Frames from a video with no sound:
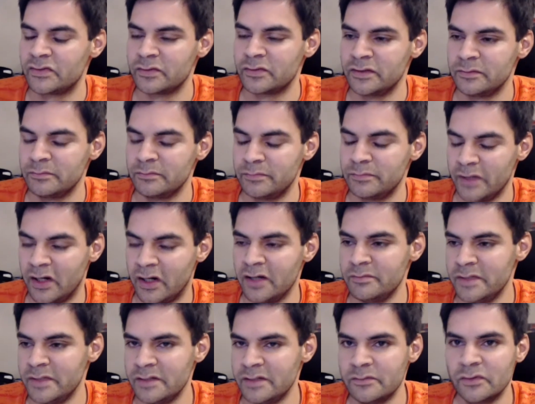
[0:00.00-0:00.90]
behind
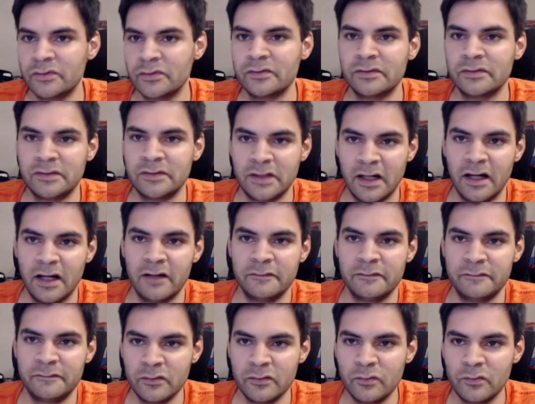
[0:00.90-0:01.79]
minimal
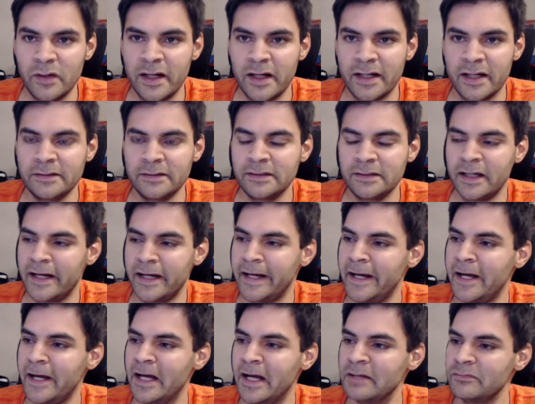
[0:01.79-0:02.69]
footwear.
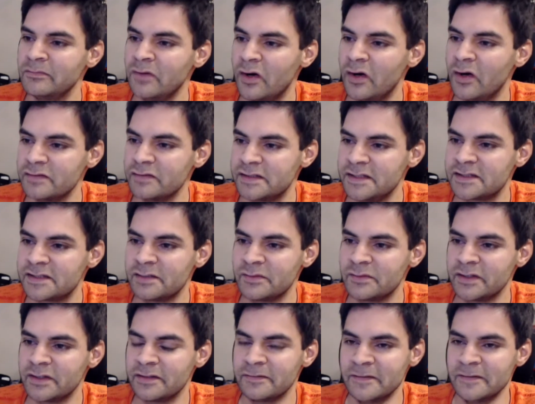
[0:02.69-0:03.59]
Obviously, some of
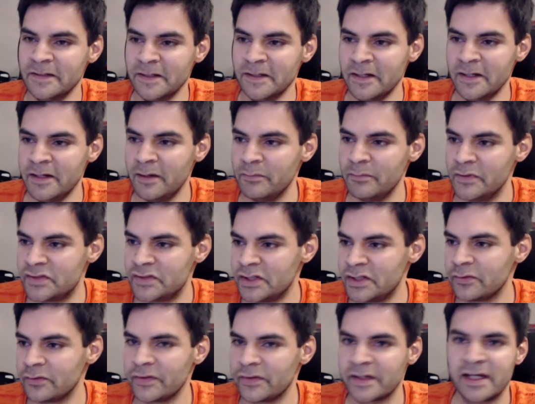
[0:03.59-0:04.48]
the
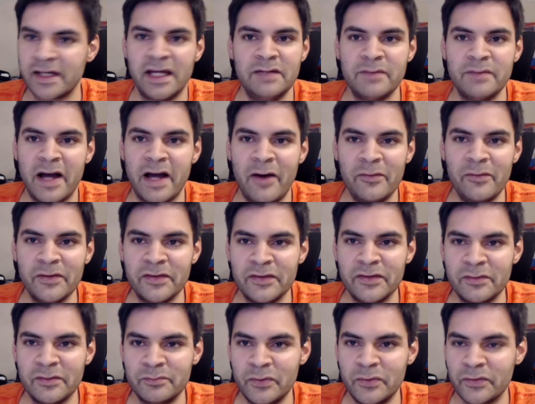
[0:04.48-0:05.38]
material that came out and
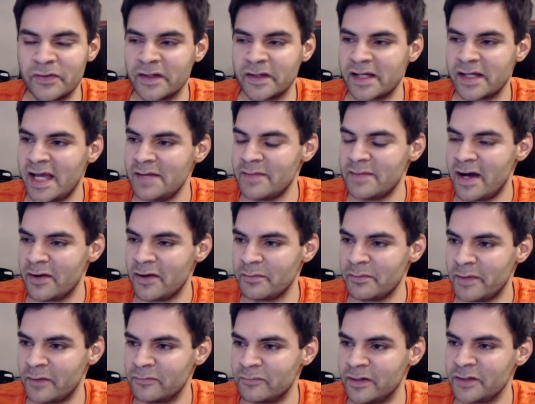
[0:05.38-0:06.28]
the book that came out
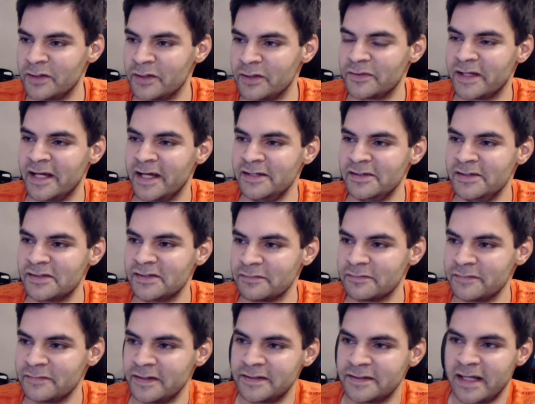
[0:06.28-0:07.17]
about running with Kenya and
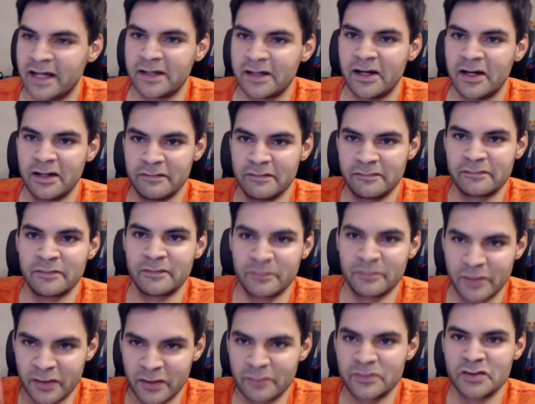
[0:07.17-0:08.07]
stuff like that kind
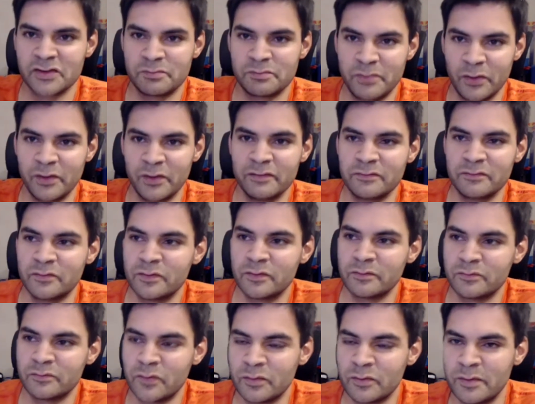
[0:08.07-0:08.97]
of just built even
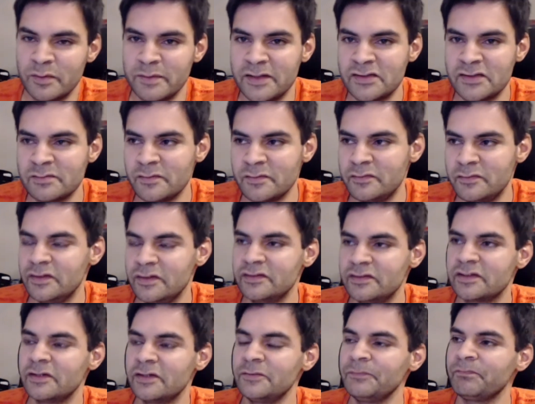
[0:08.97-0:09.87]
more momentum a few years
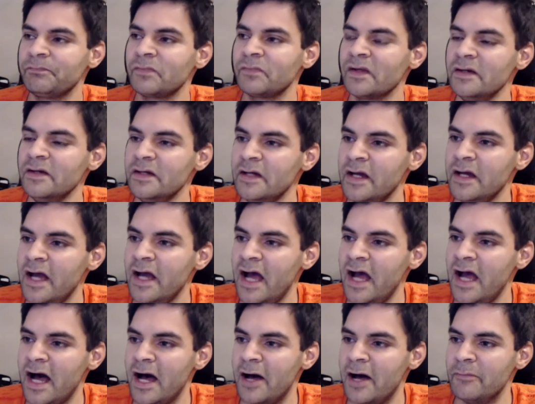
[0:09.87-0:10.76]
ago.
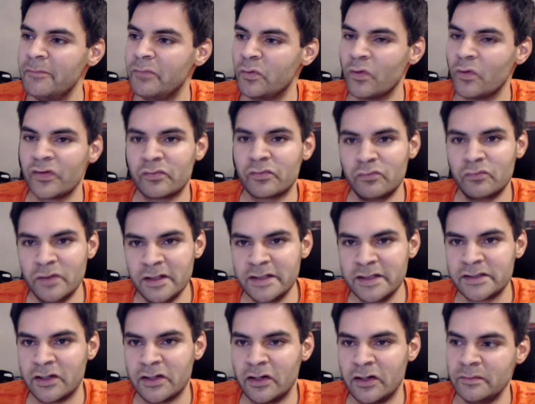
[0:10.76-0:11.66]
But what's really
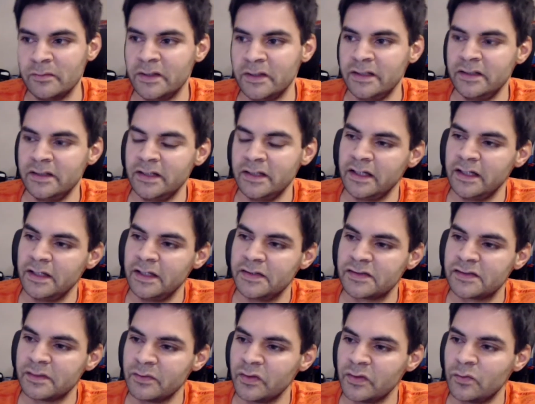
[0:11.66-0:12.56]
timely is
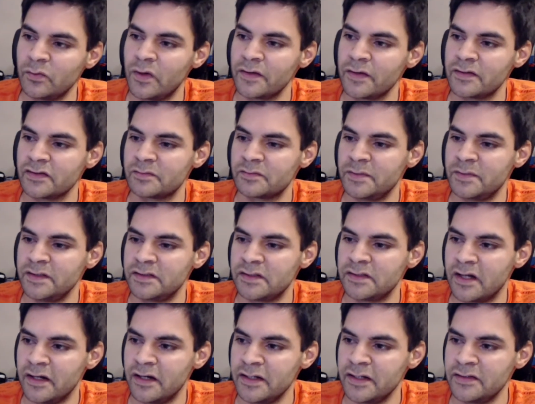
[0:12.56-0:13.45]
some of the work that's been
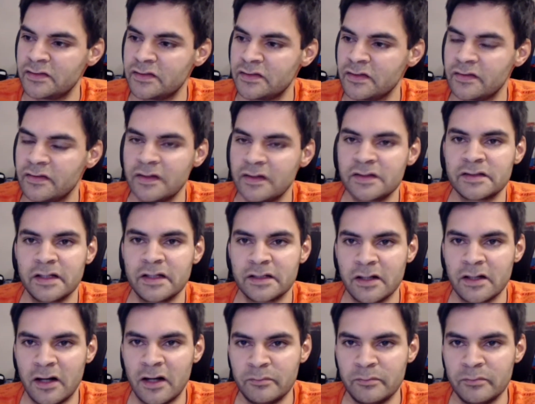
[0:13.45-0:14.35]
done into things like
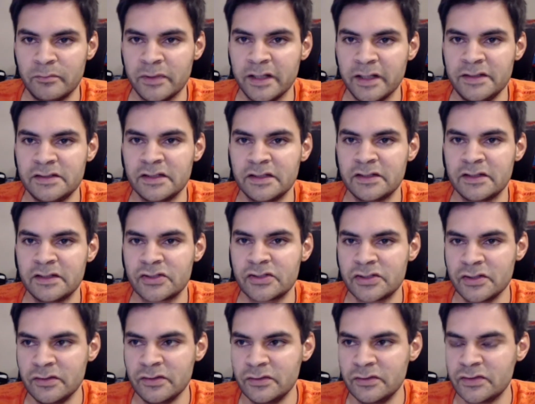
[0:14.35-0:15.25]
carbon plating in
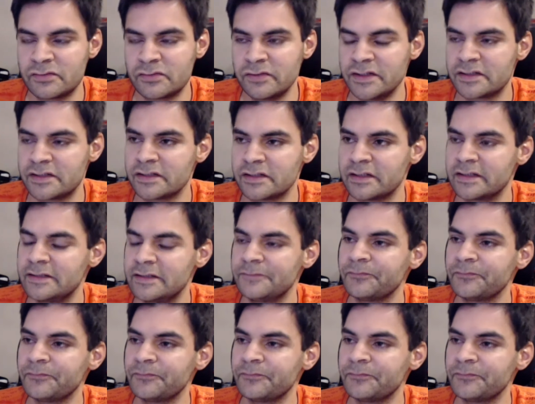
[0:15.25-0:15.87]
shoes recently,